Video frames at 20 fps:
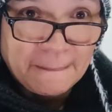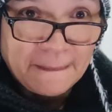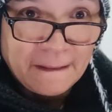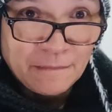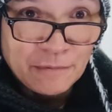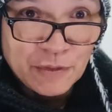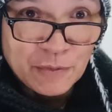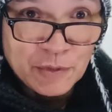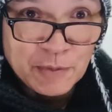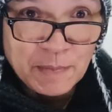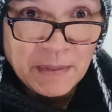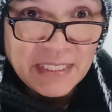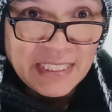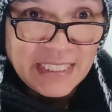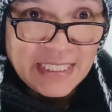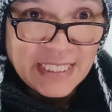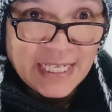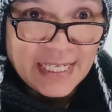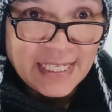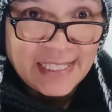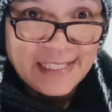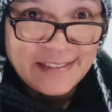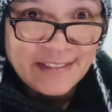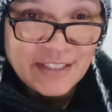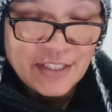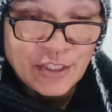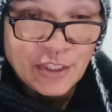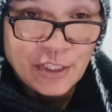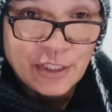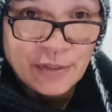This was many
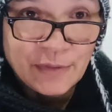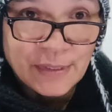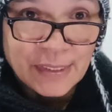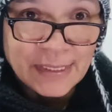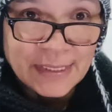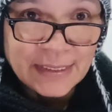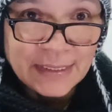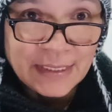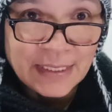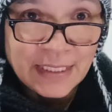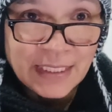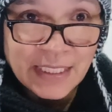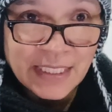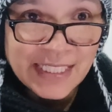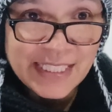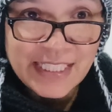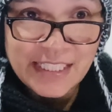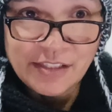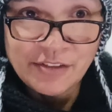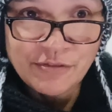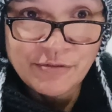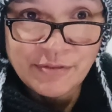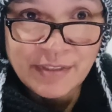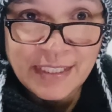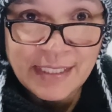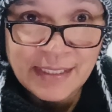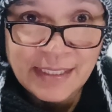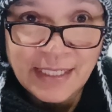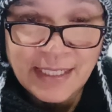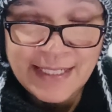decades ago. I didn't
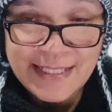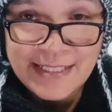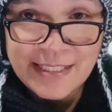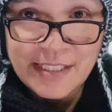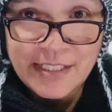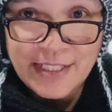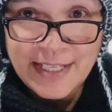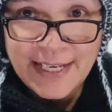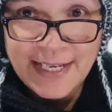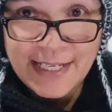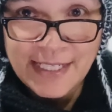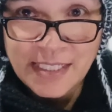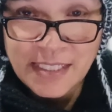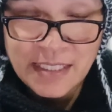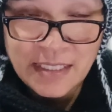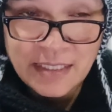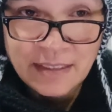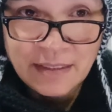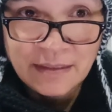realize that